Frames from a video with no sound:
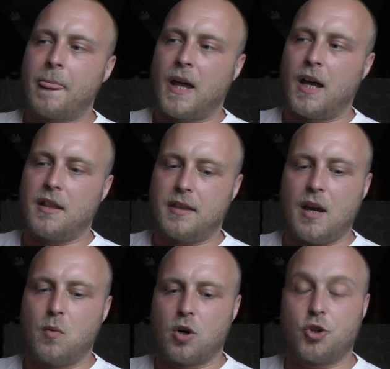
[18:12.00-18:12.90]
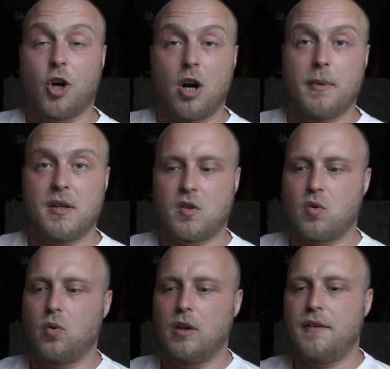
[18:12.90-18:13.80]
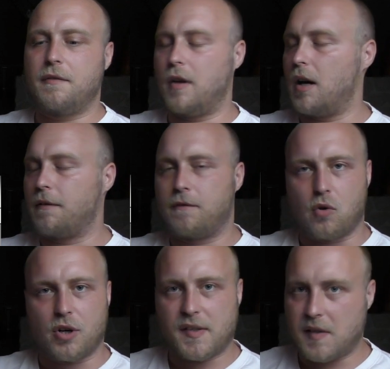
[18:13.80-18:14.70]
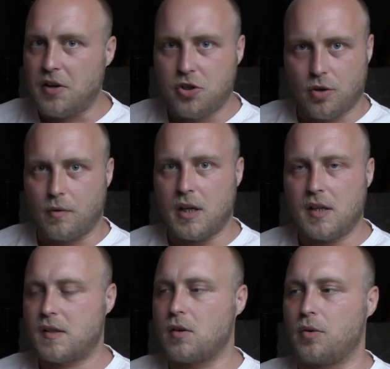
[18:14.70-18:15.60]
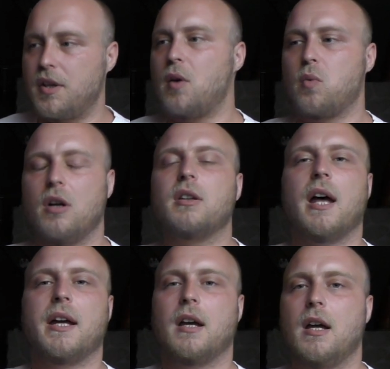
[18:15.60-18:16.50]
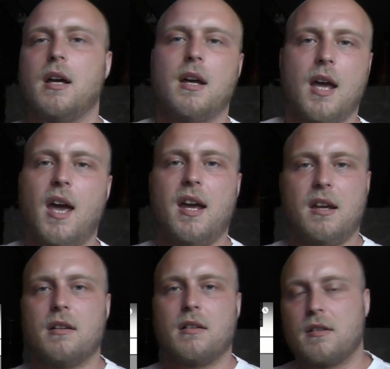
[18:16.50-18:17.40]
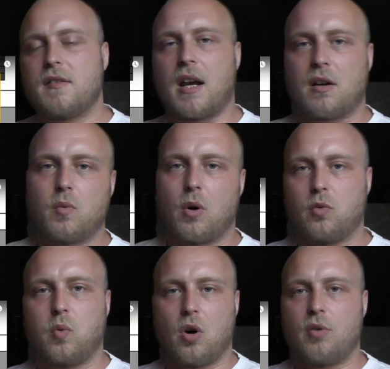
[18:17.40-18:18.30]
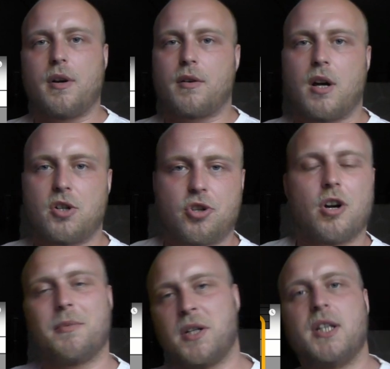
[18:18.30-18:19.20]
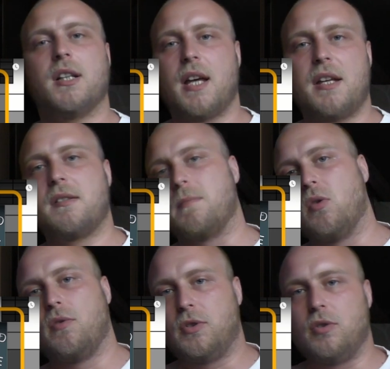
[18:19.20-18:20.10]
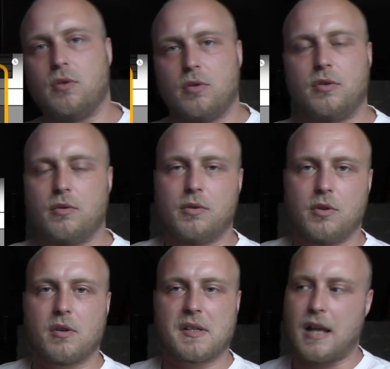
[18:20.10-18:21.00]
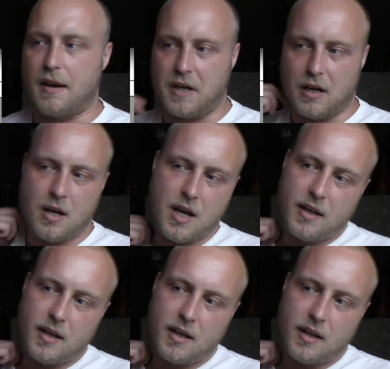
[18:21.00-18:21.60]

They were Germans who lived there for centuries, so they weren't like, hey, Second World War, we crushed Germany, let's move to Yugoslavia.